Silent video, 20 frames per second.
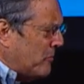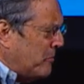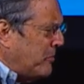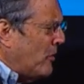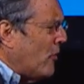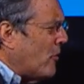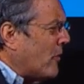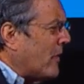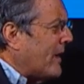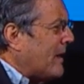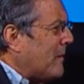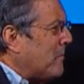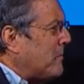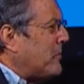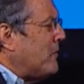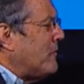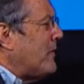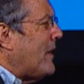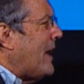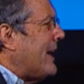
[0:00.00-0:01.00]
program
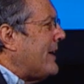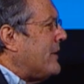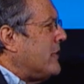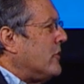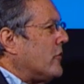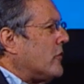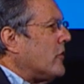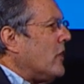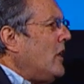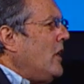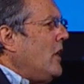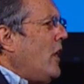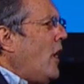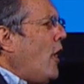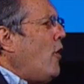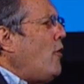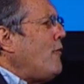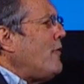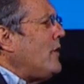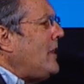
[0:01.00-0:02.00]
providers
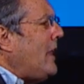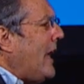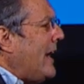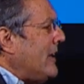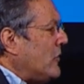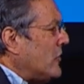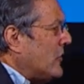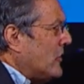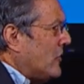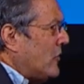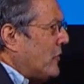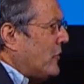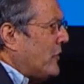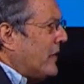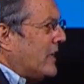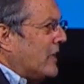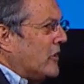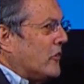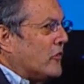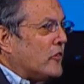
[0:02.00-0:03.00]
over license
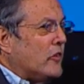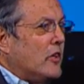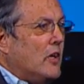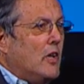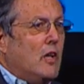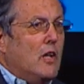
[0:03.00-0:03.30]
fees.